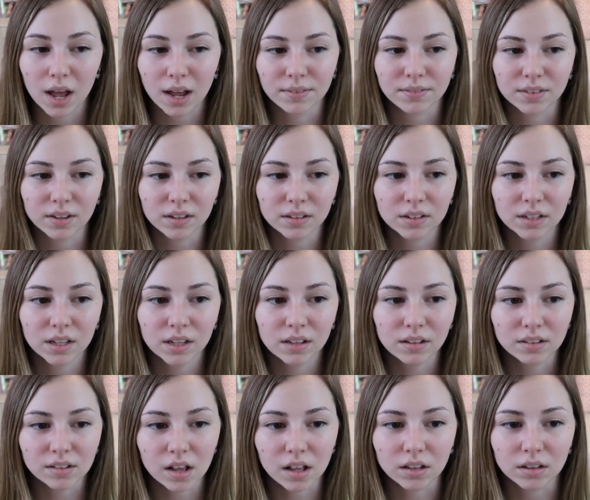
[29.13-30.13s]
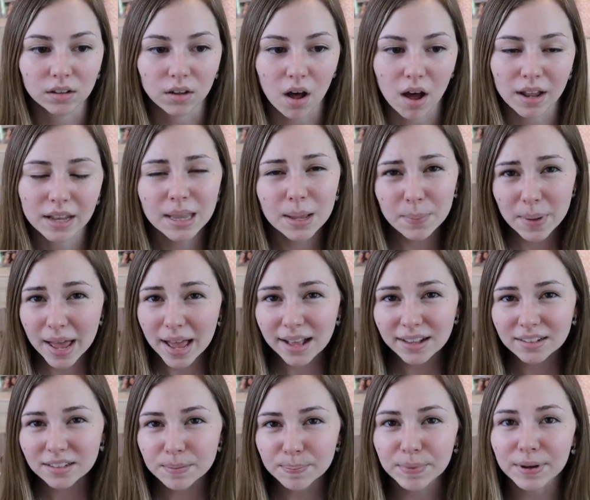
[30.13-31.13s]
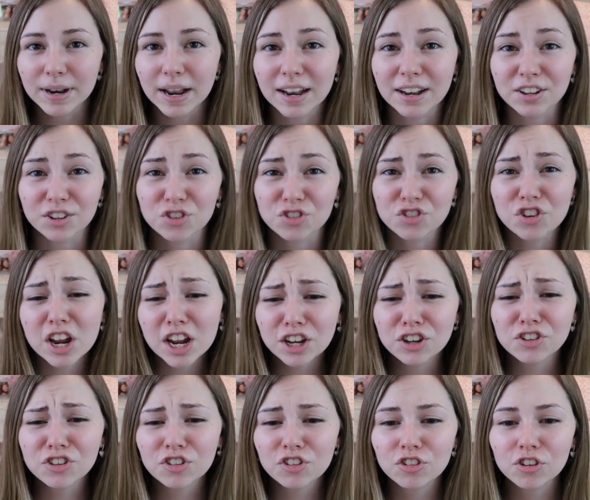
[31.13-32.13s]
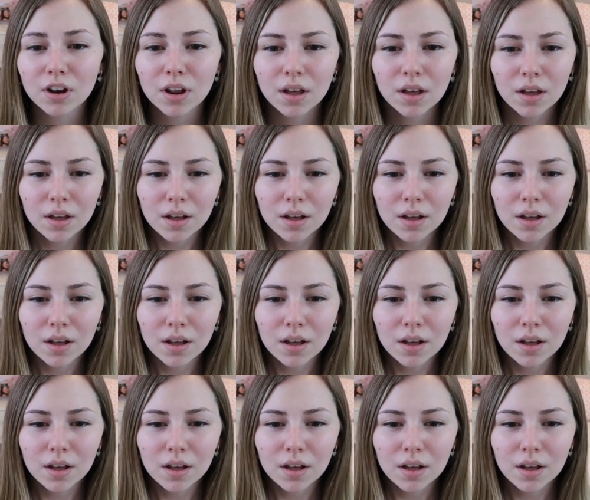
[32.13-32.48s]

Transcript: I've done these a lot in the past, but it has changed